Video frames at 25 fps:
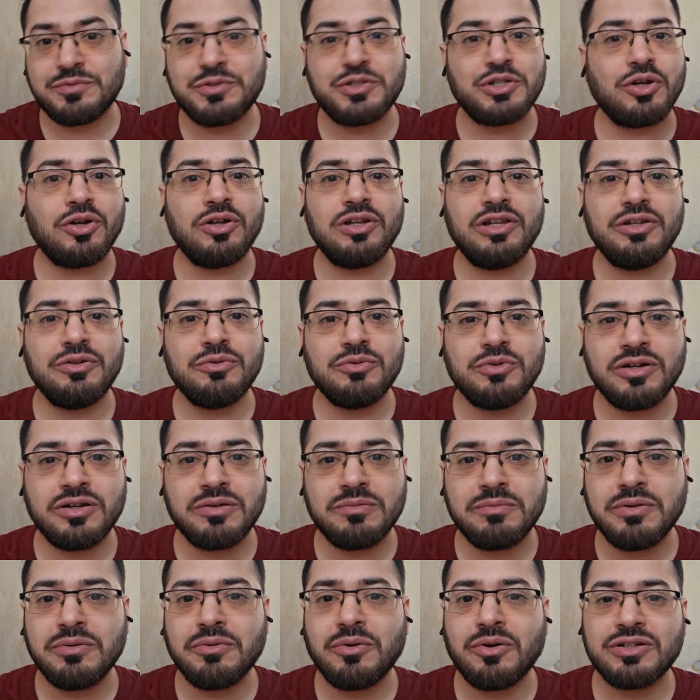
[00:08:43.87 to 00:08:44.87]
surely you
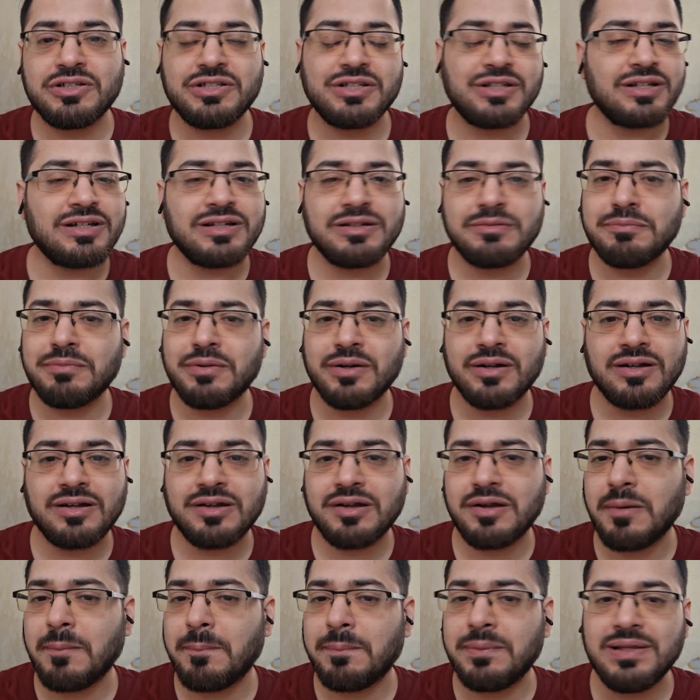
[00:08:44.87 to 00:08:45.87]
wouldn't be watching it, but
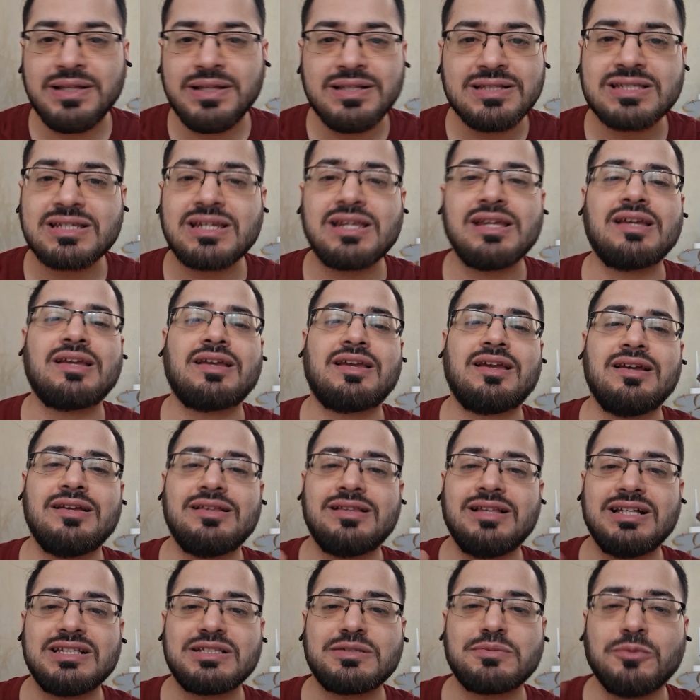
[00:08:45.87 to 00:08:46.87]
uh, please take care.
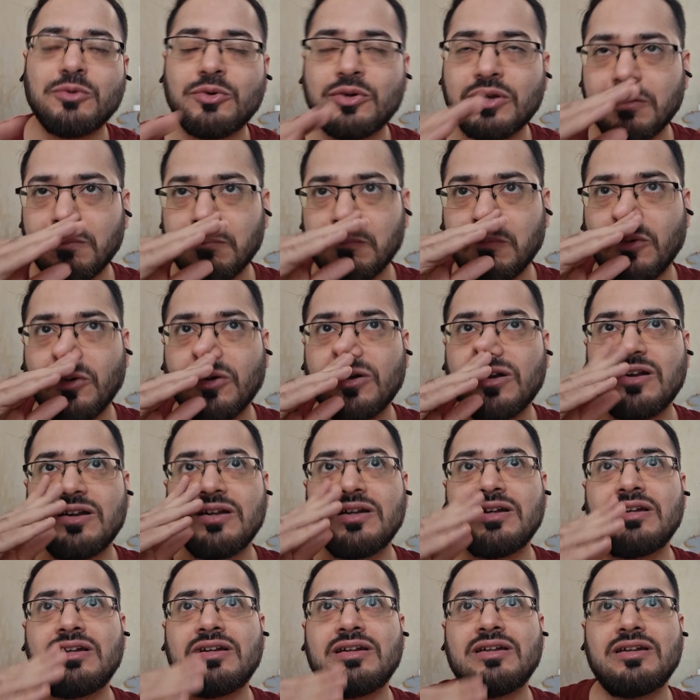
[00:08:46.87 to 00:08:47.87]
That's more
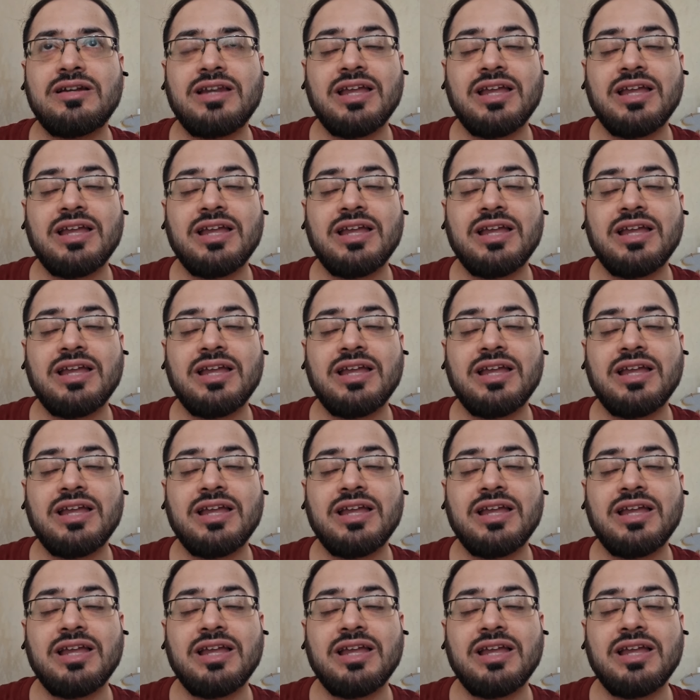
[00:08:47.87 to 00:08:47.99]
important.